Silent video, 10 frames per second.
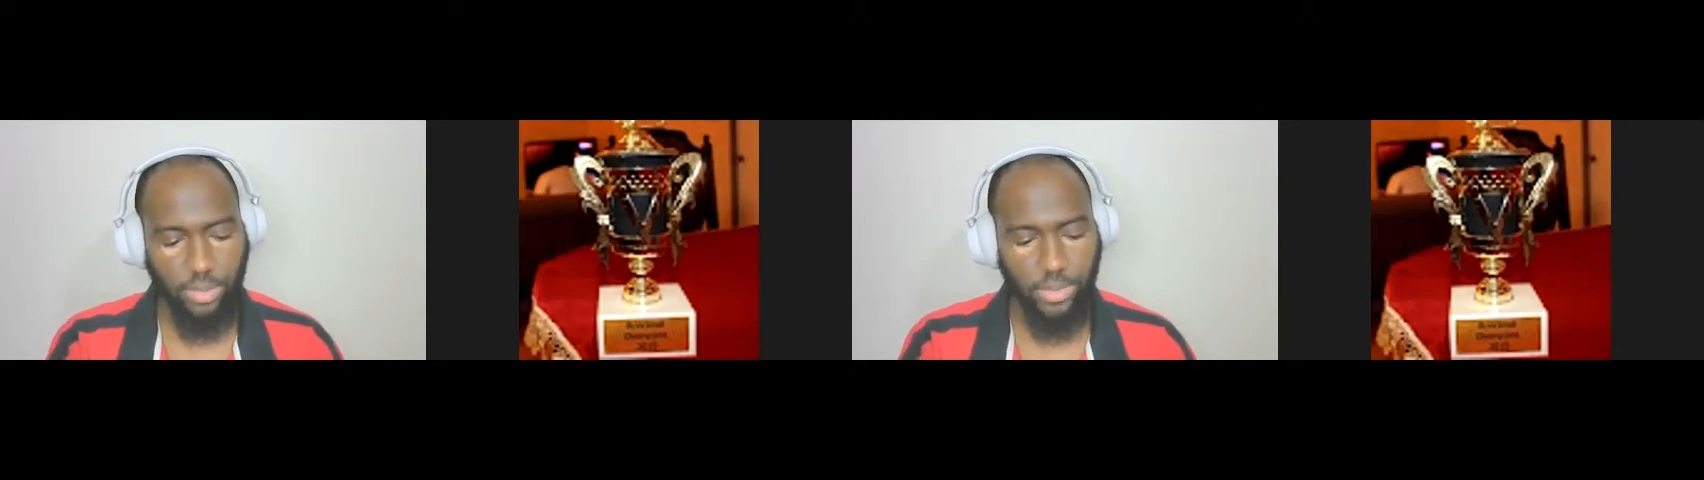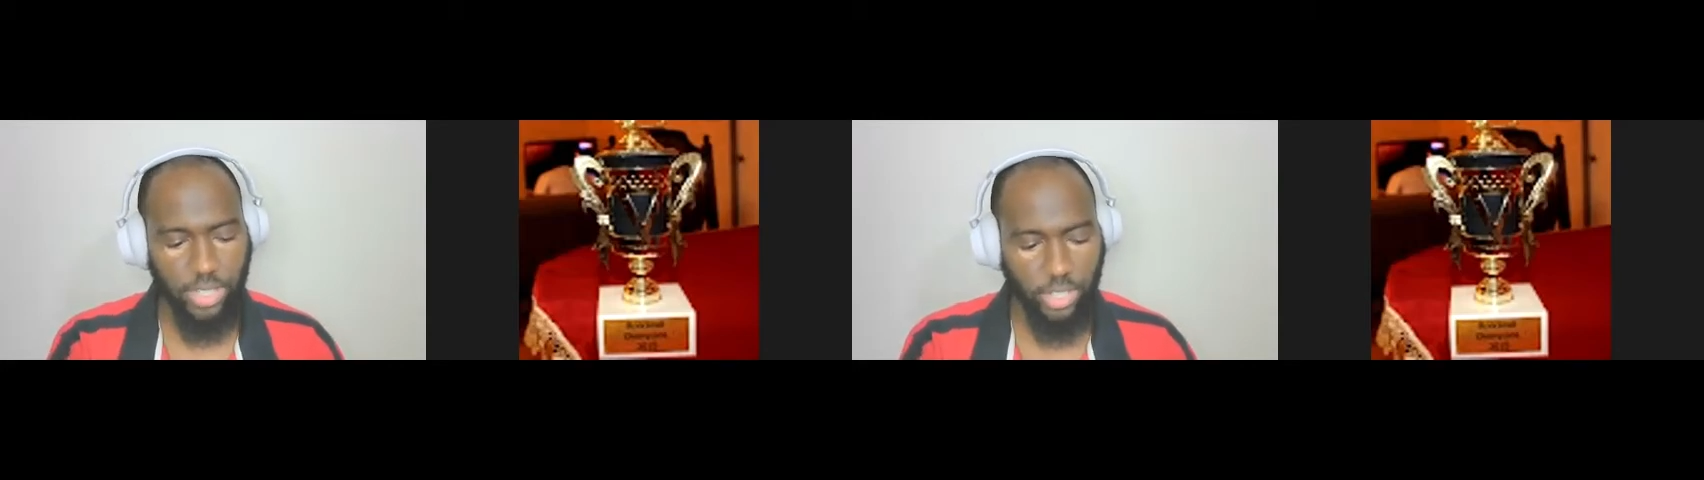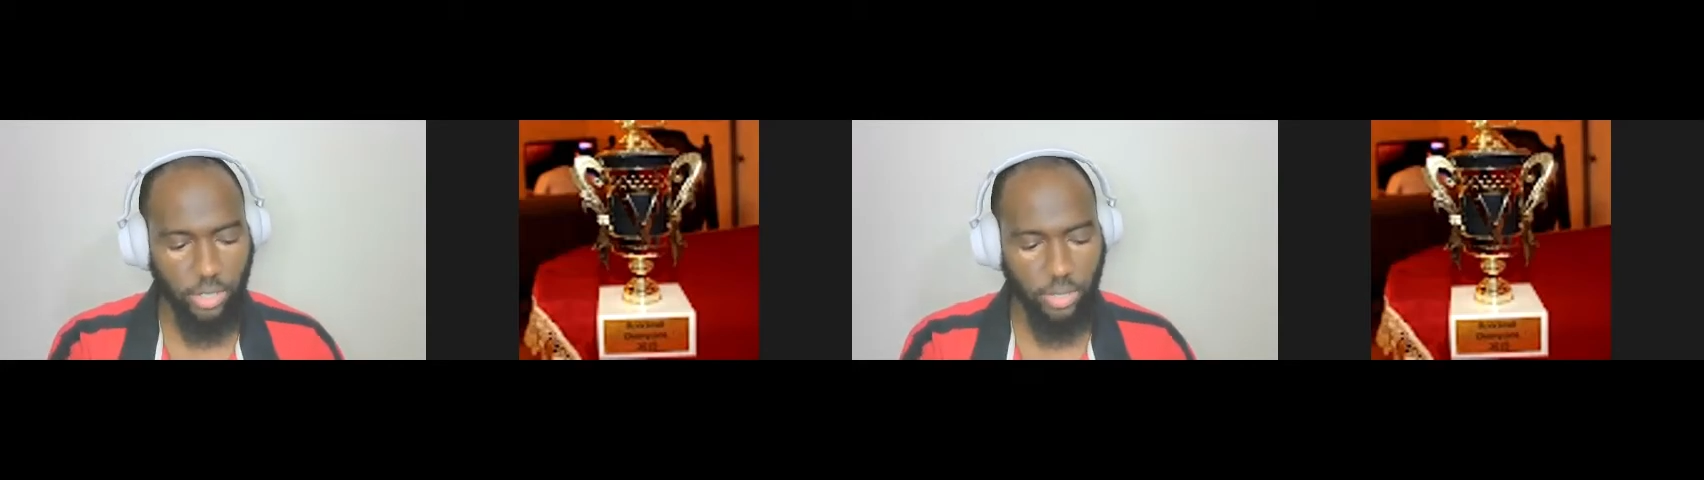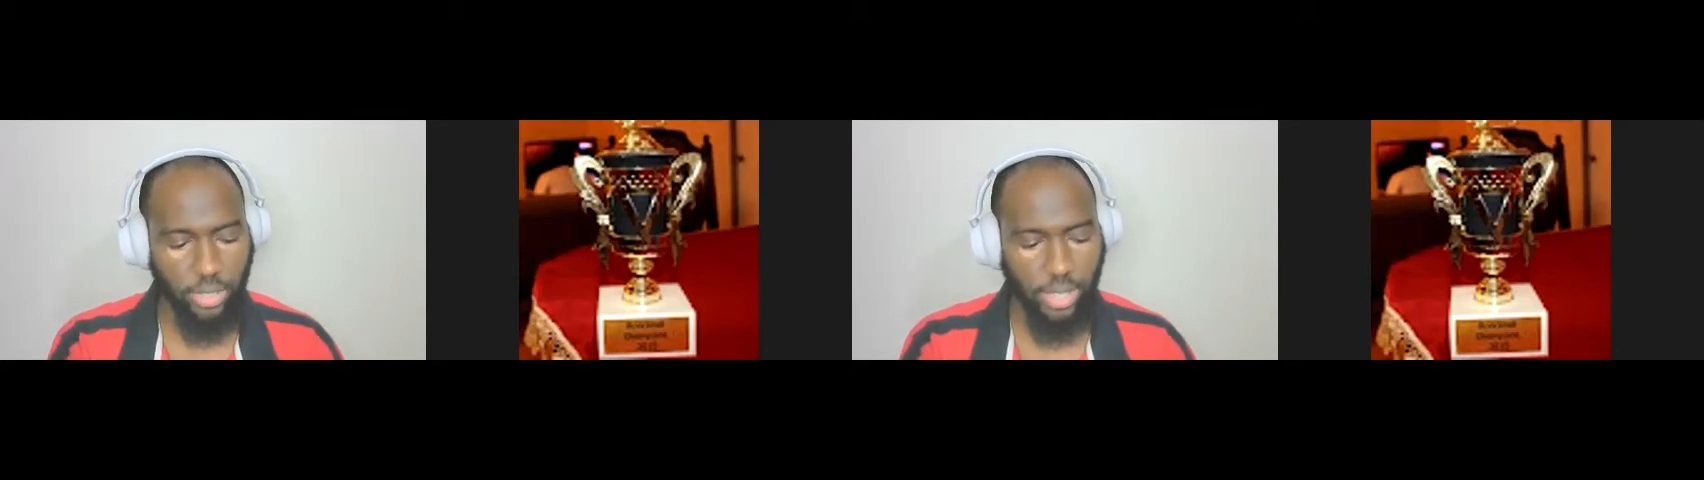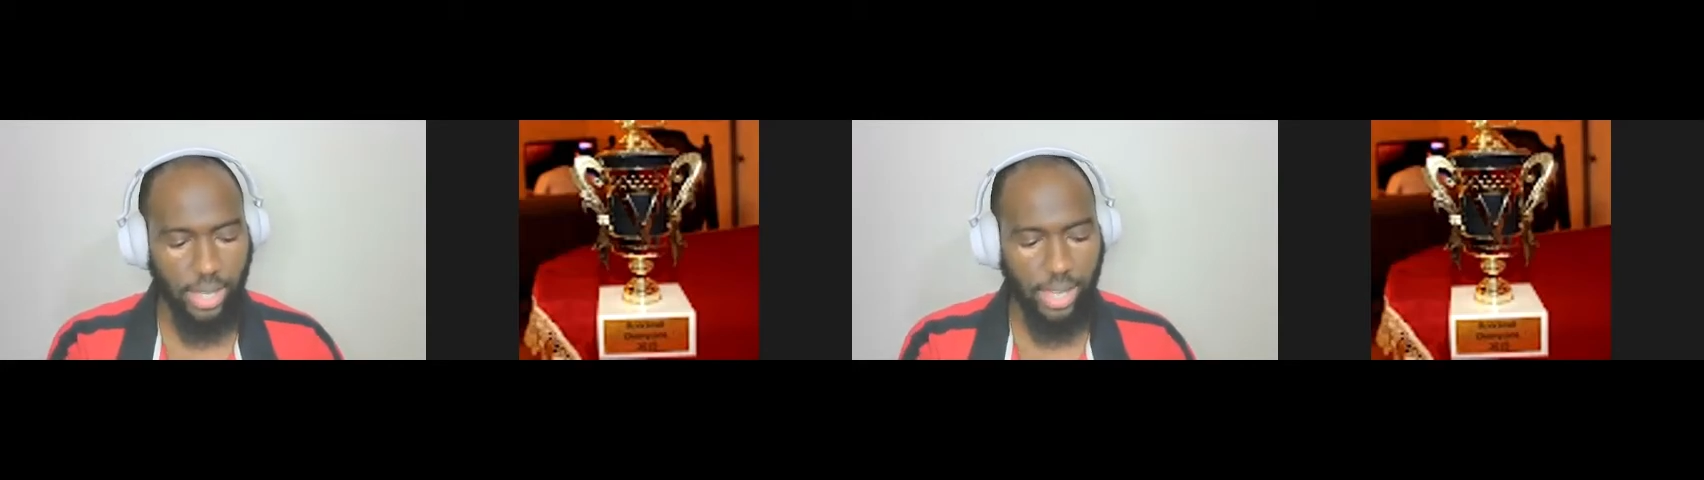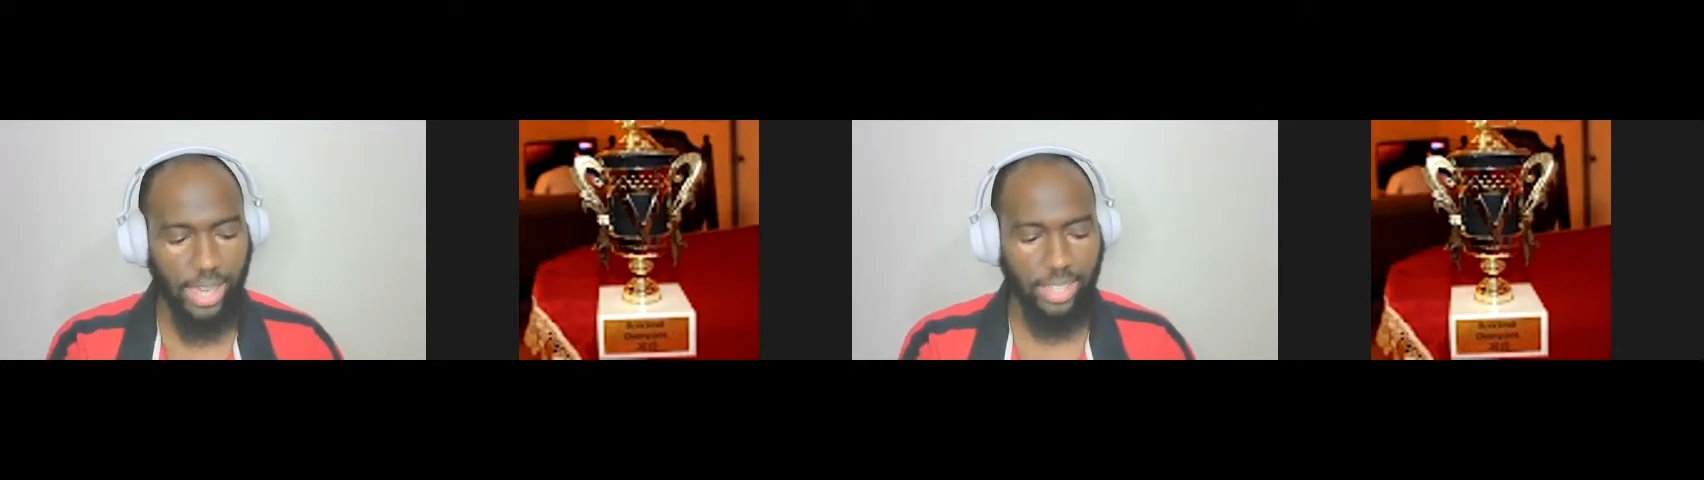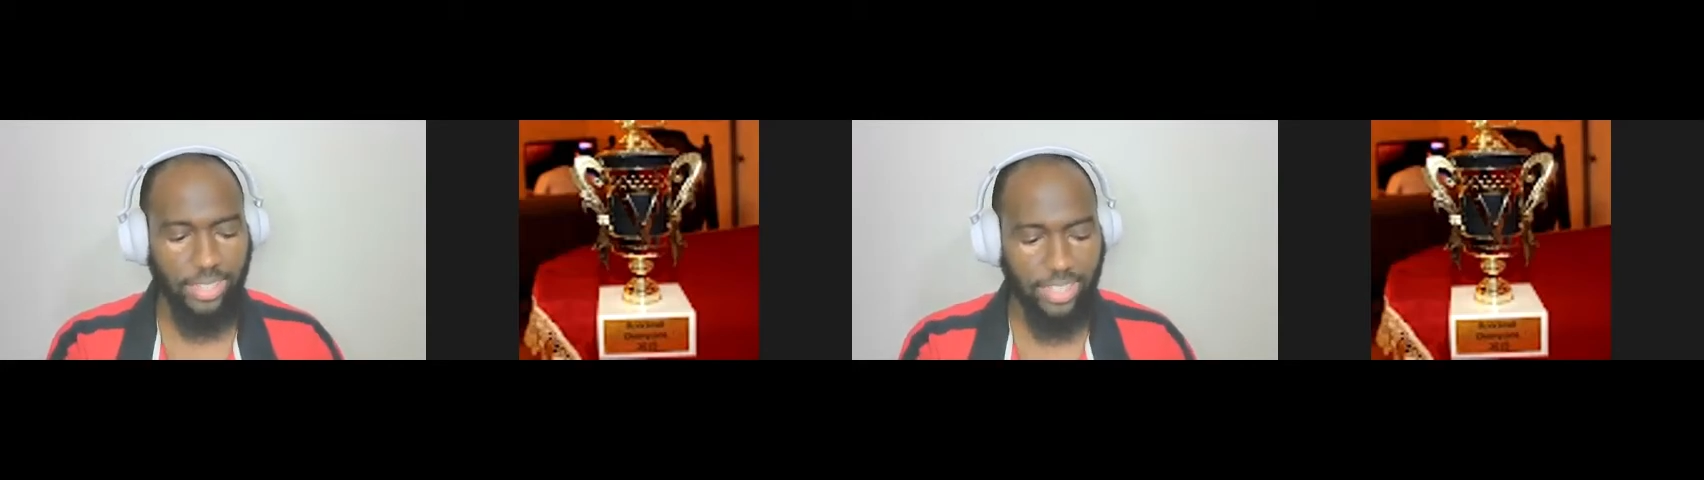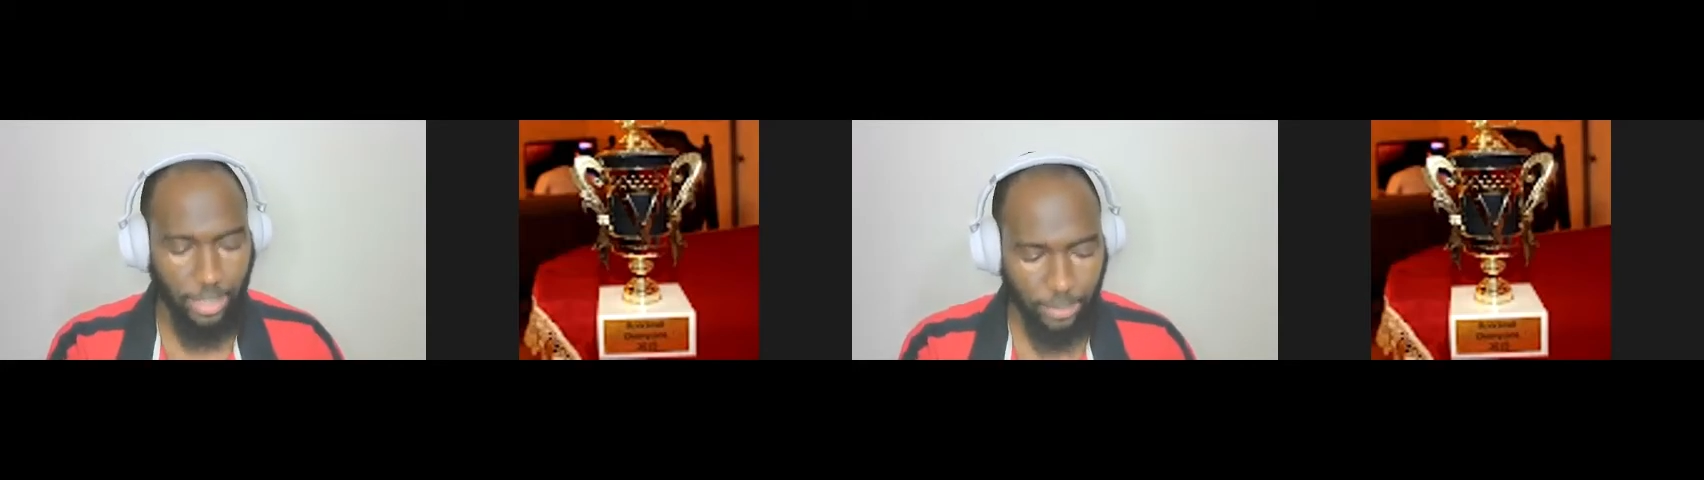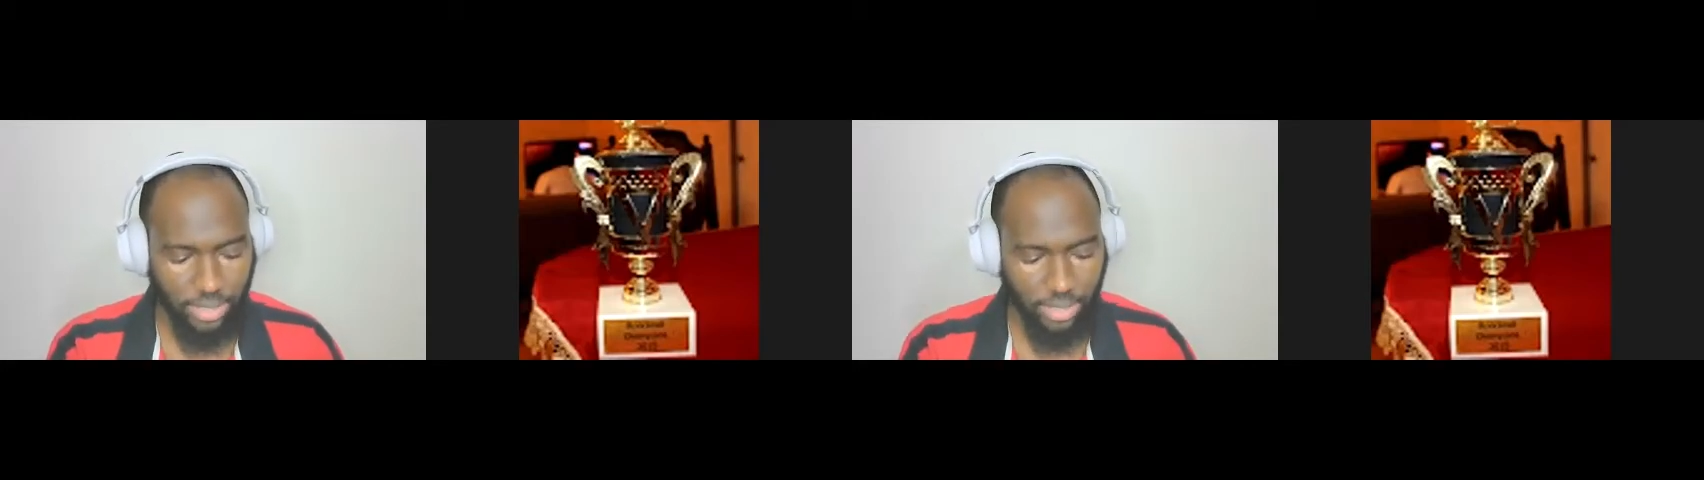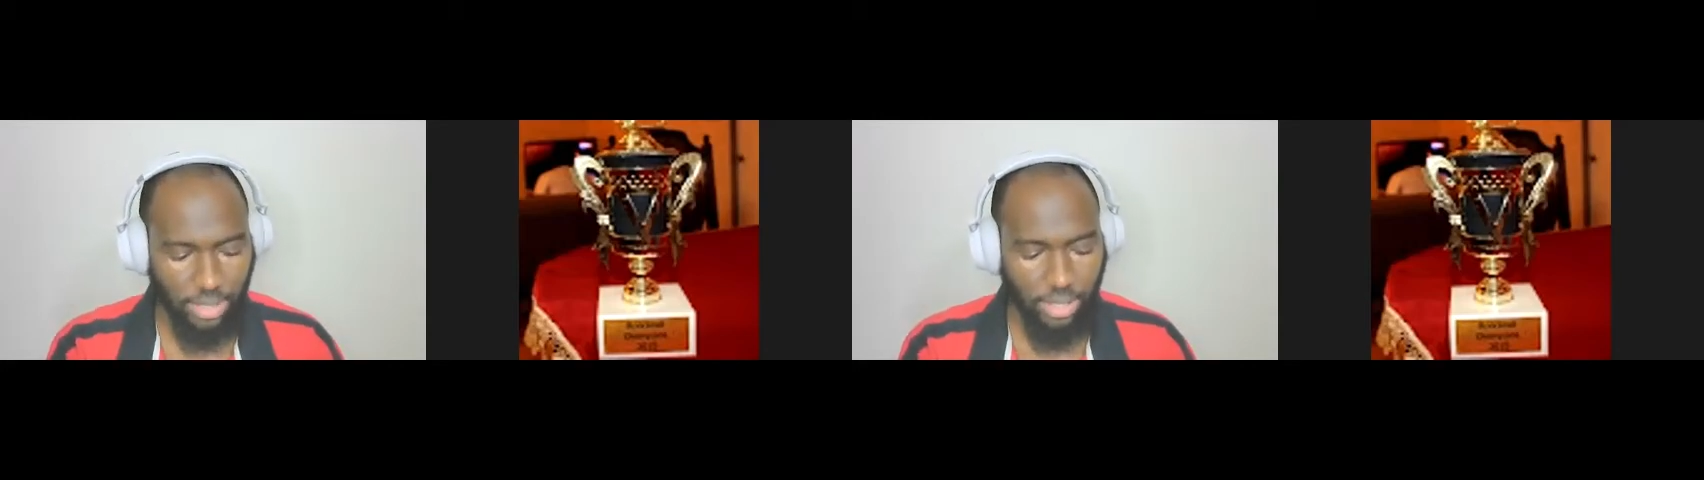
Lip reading: Mourinho, except